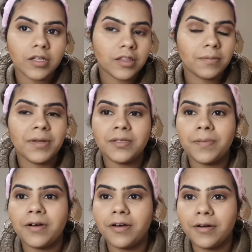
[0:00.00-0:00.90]
The best
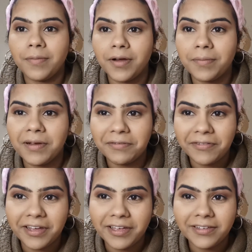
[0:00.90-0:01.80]
part about my
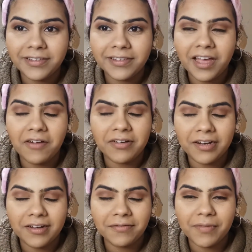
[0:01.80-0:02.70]
face, I really
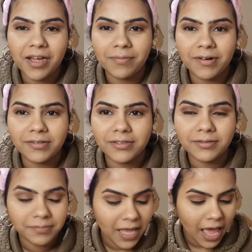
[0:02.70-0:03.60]
love my eyebrows
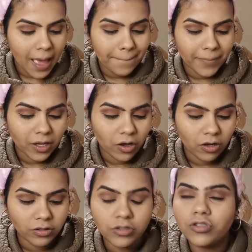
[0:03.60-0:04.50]

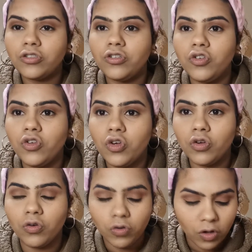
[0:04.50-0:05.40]
because
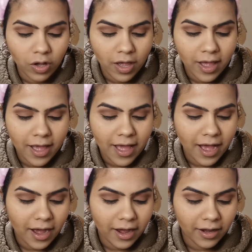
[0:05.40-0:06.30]

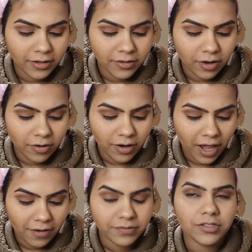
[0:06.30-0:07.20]
I don't
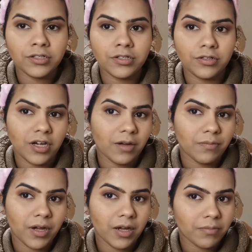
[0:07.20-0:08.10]
have to do
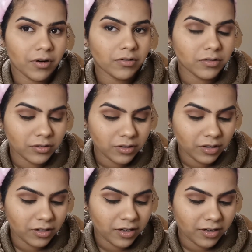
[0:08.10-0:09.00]
my eyebrows. They're
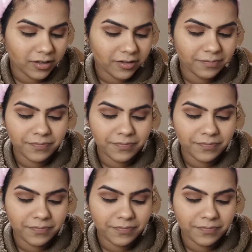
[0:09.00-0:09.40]
like